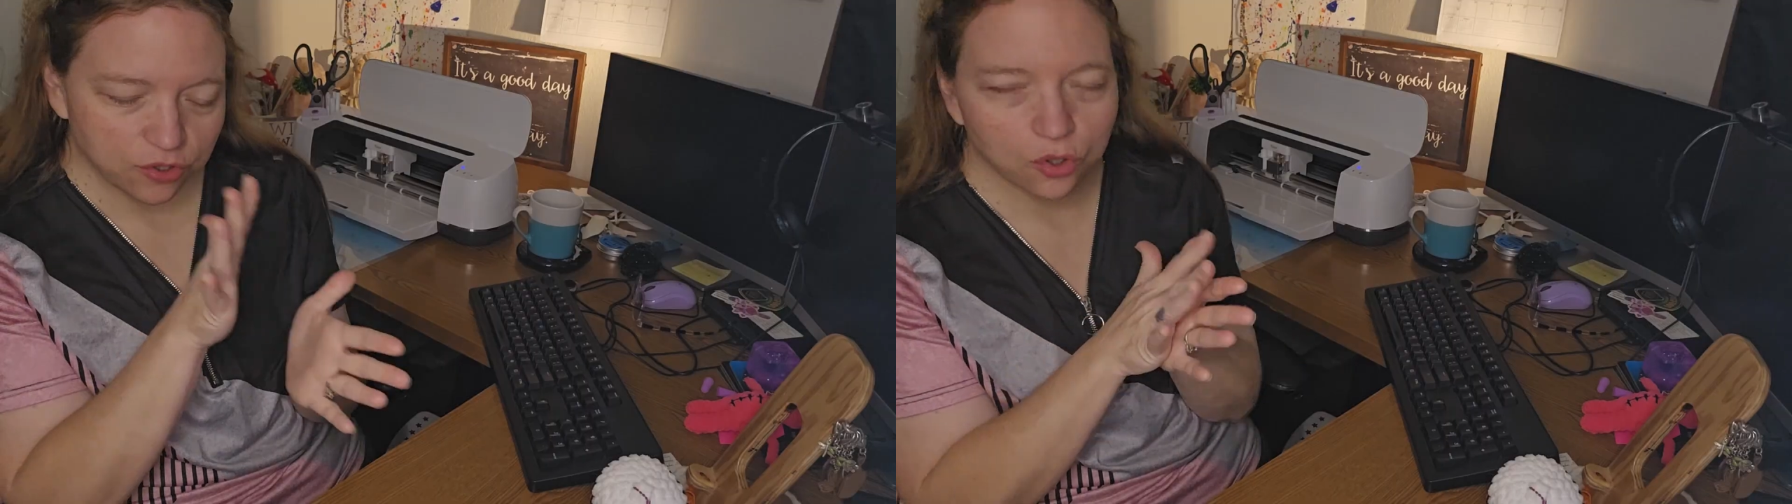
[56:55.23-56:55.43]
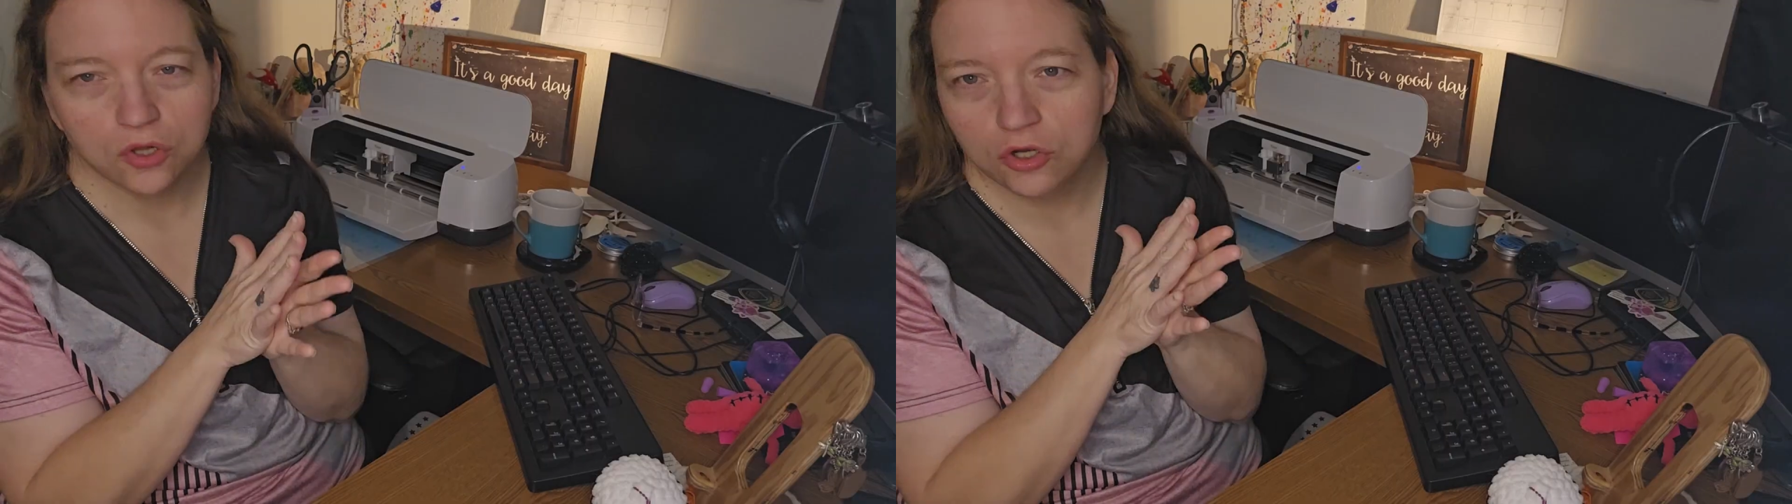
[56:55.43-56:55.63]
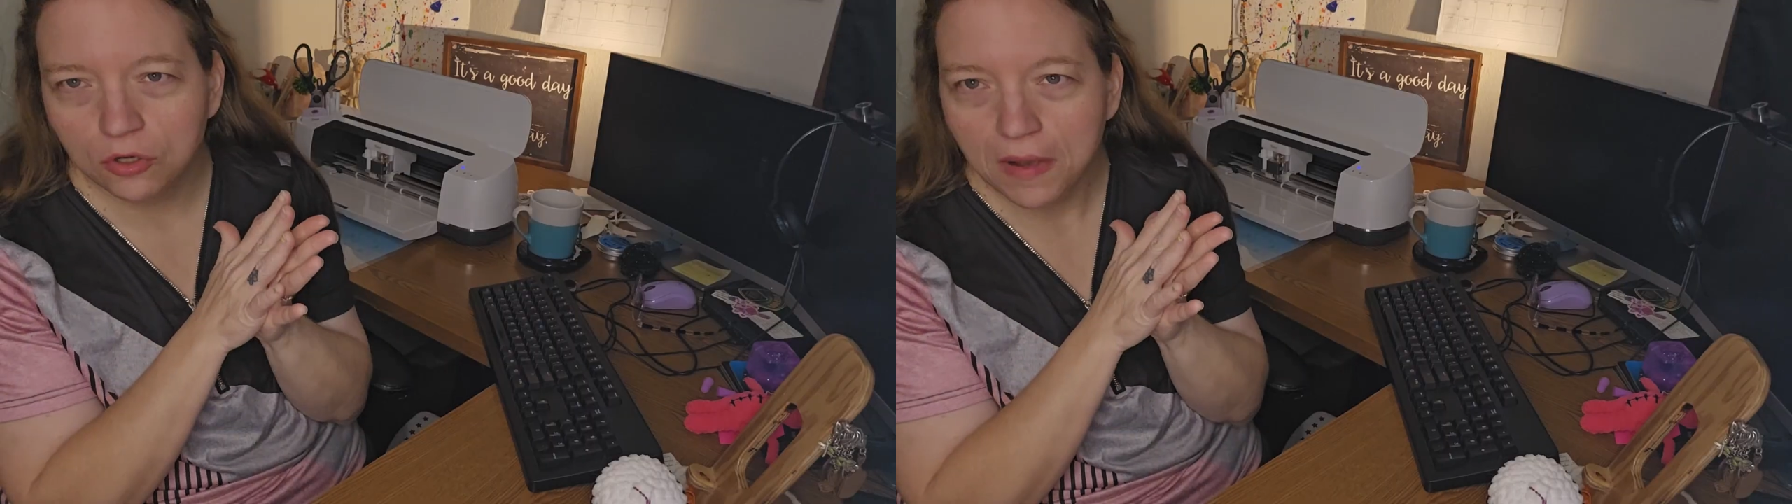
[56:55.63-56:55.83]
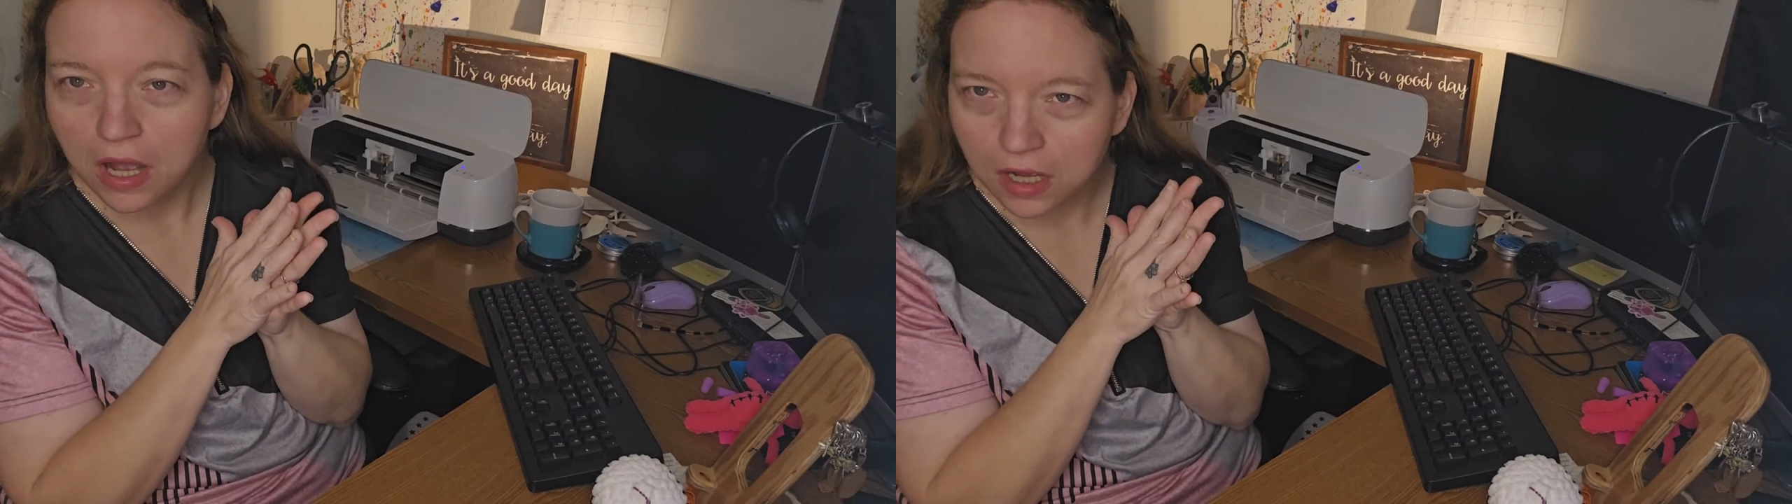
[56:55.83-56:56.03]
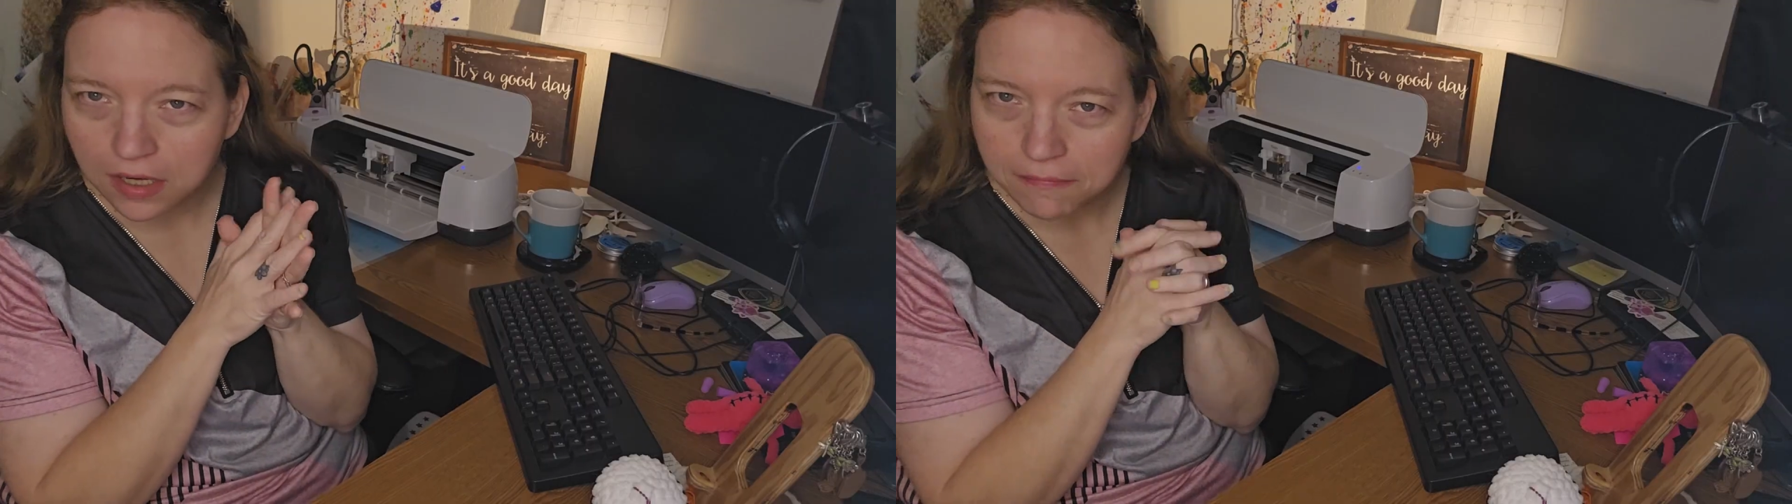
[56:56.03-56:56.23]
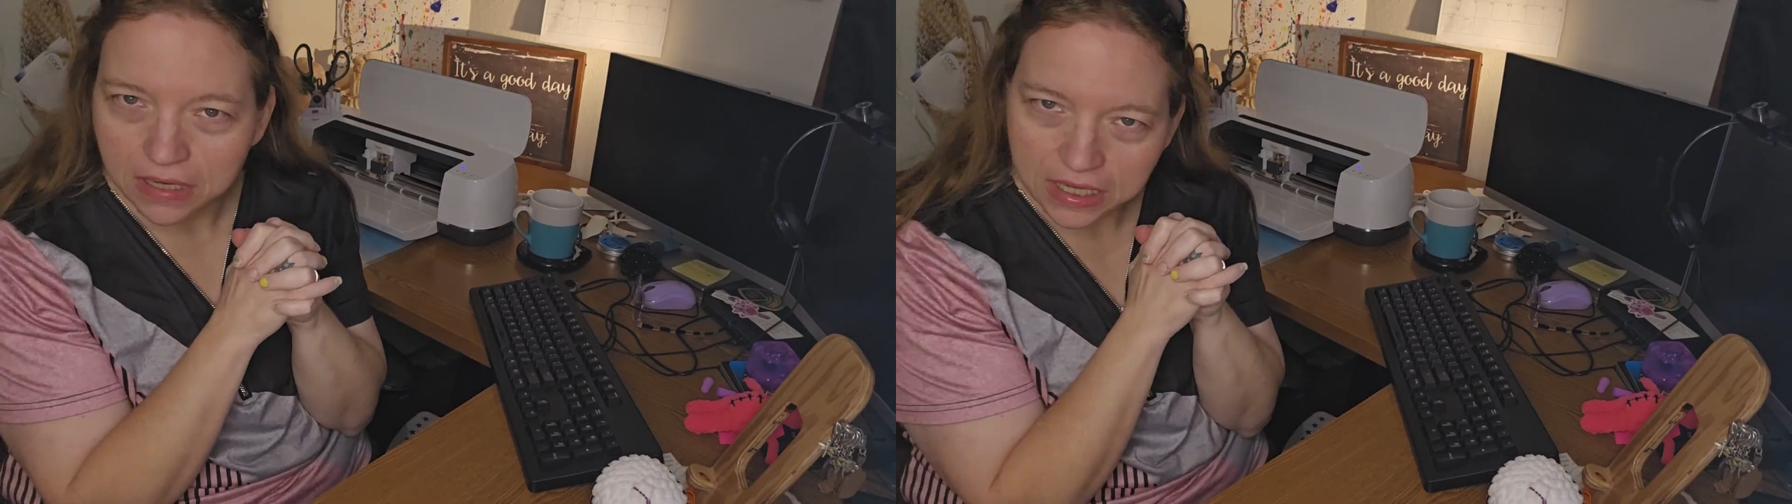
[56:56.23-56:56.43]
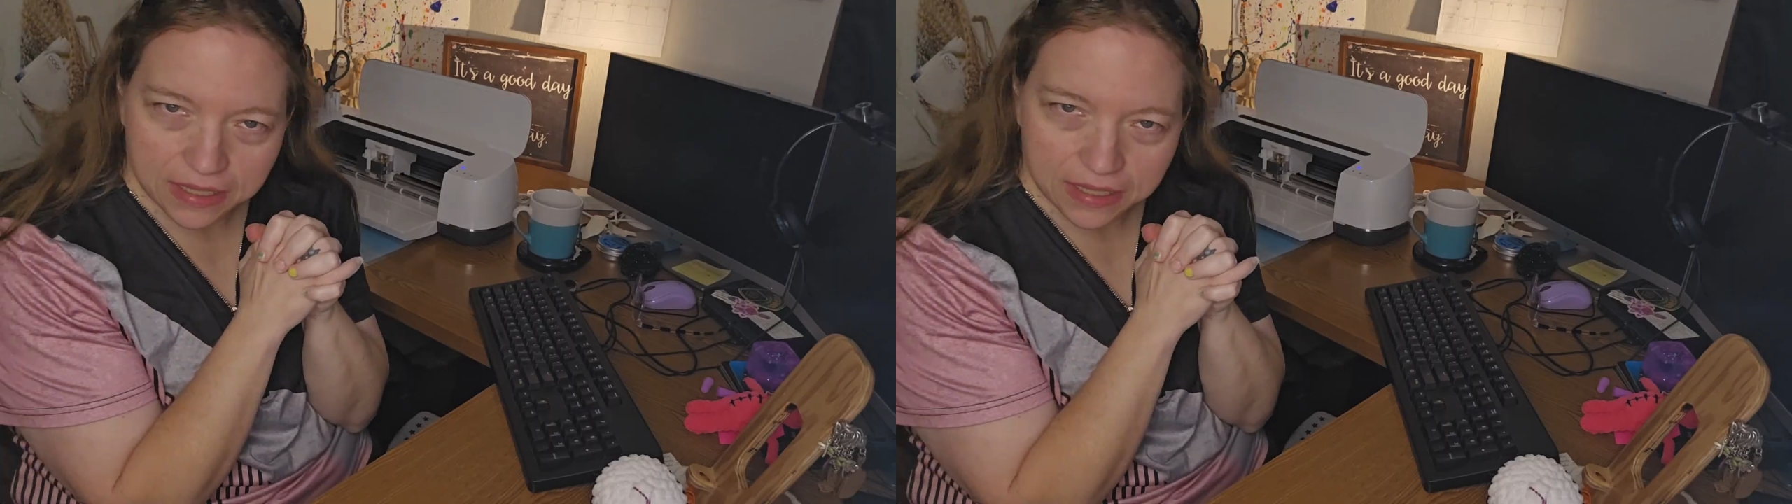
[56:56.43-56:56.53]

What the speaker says: glue them on my